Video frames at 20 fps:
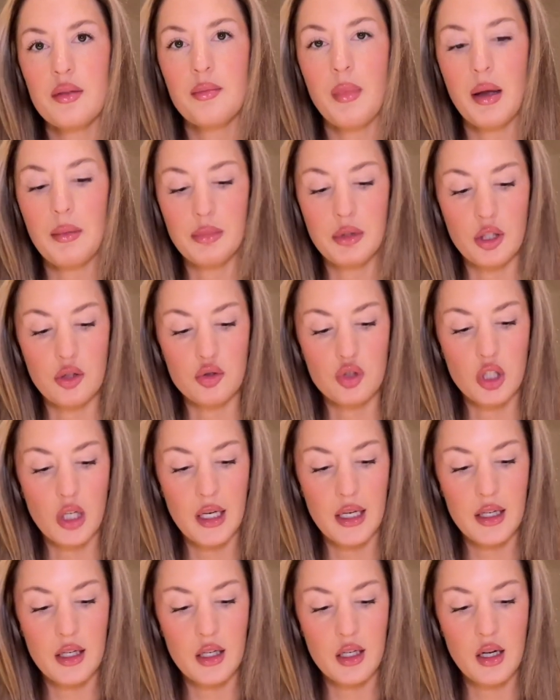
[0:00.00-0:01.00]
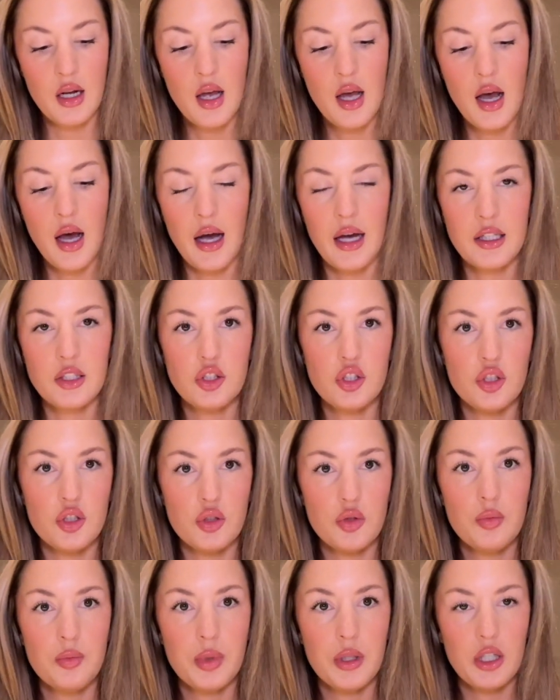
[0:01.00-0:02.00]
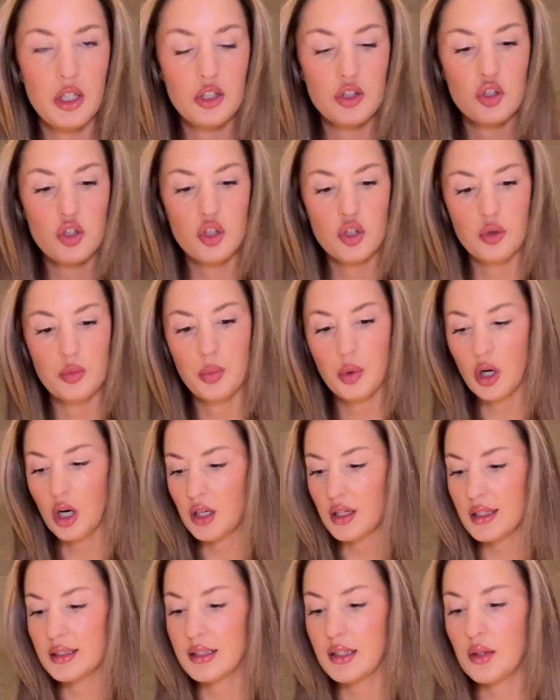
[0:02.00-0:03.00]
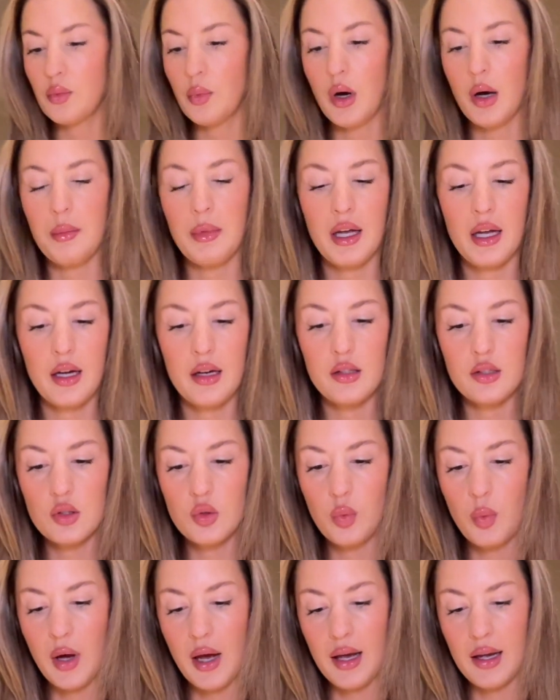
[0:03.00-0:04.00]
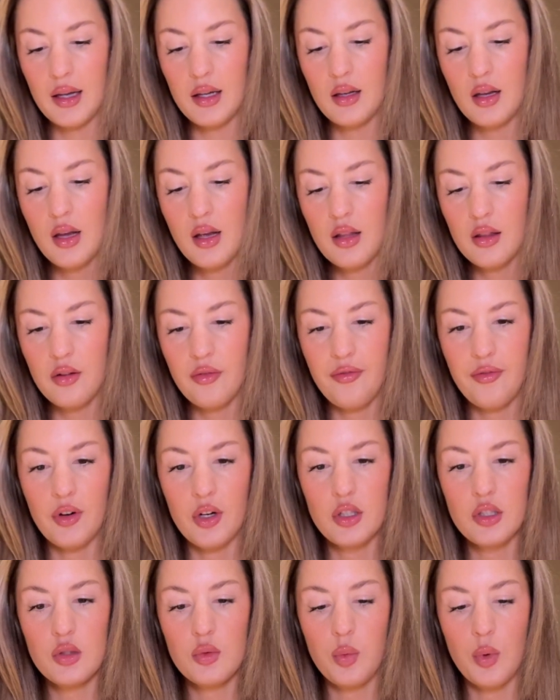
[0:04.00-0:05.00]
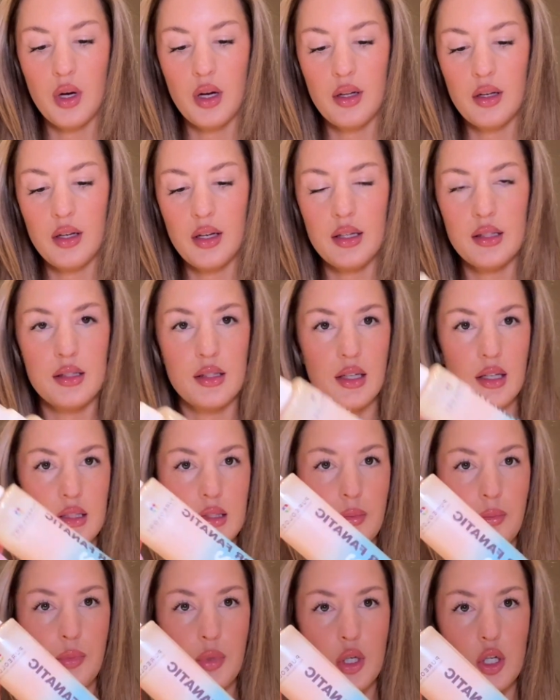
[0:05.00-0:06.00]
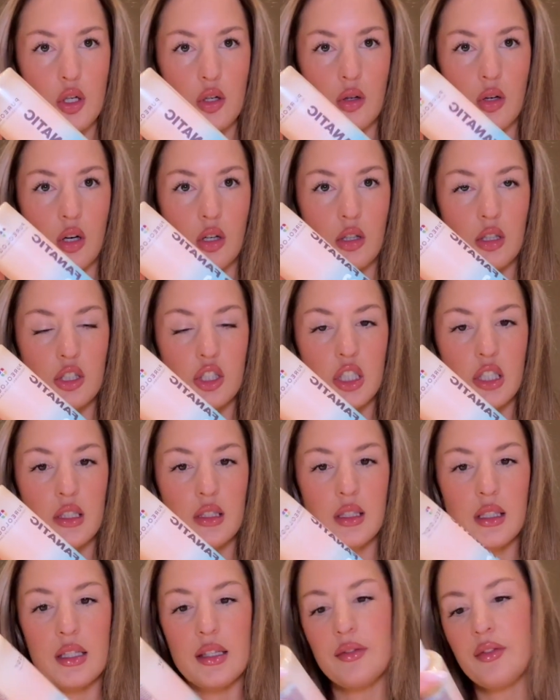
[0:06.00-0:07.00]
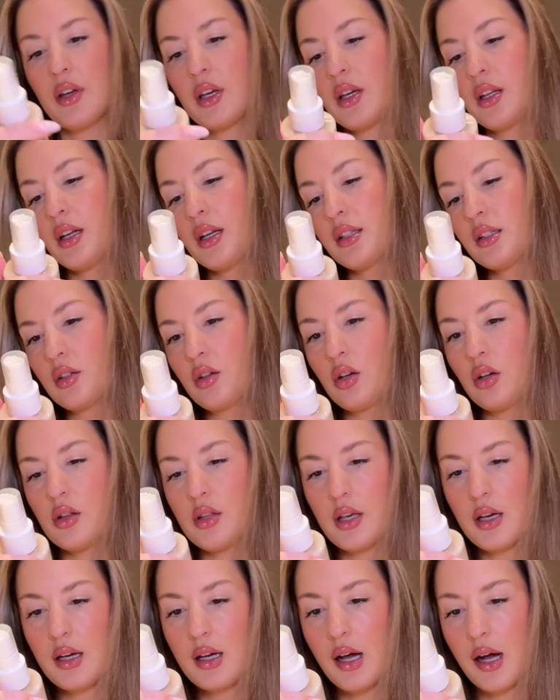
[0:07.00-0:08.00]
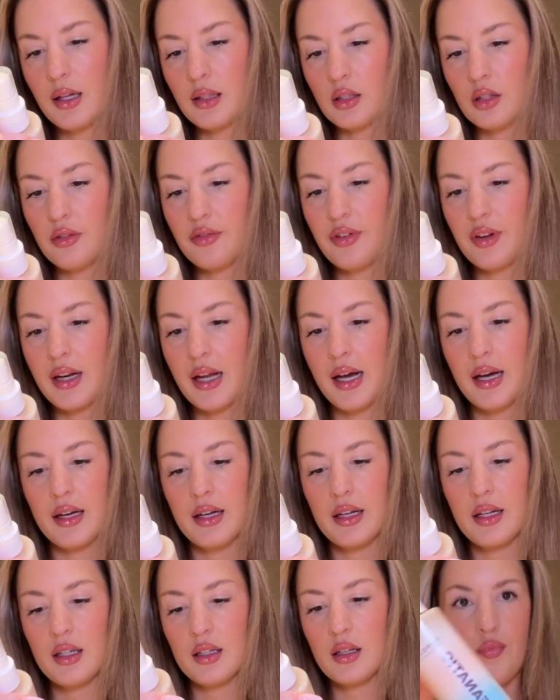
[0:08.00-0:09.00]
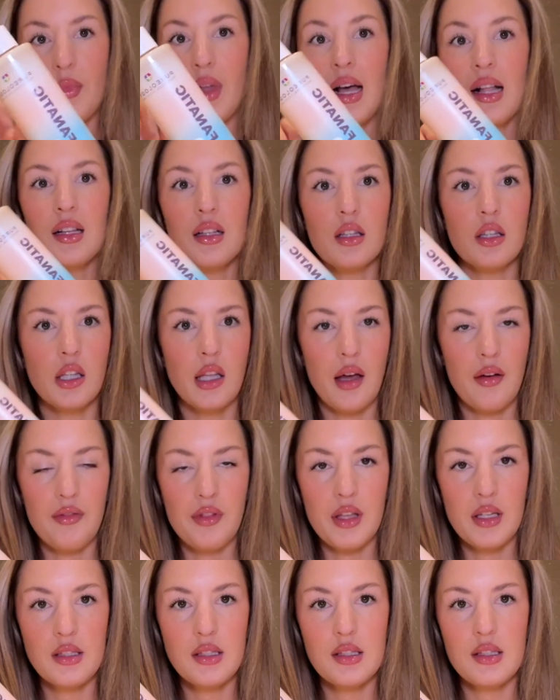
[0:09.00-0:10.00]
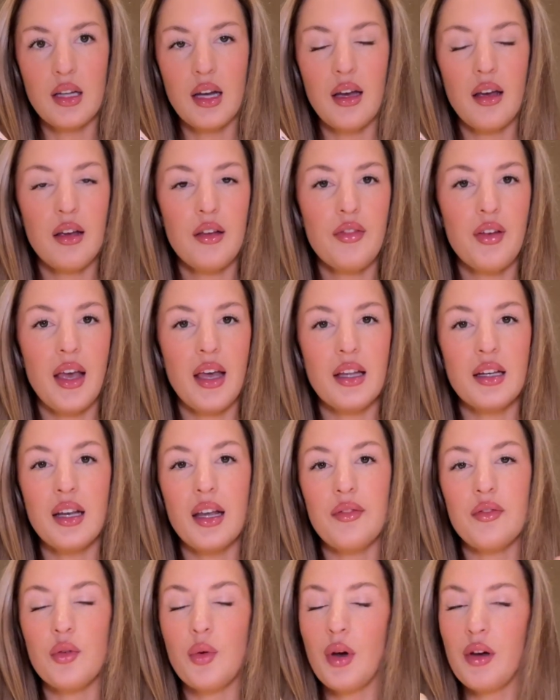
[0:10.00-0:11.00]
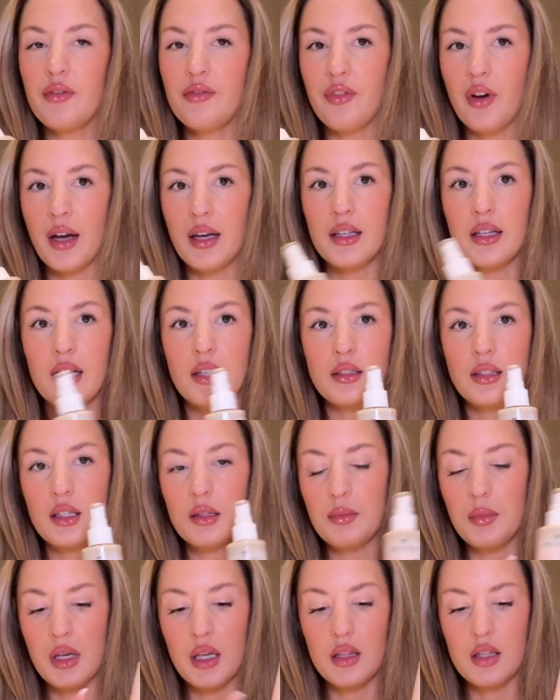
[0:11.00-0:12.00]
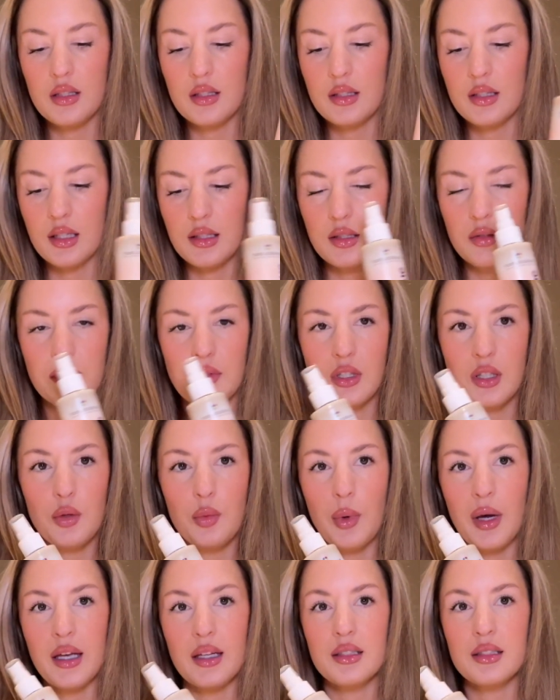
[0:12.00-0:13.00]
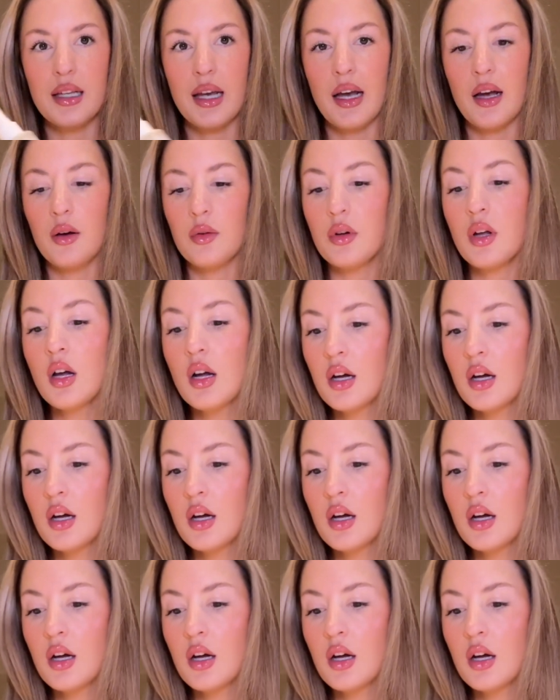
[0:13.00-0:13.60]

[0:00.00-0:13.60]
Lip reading: my blow dryer, I do put two products in while my hair is wet. The first one is this Pureology leave-in. It's called the Color Fanatic. Love this stuff, and if you have fine hair like me, this doesn't really weigh it down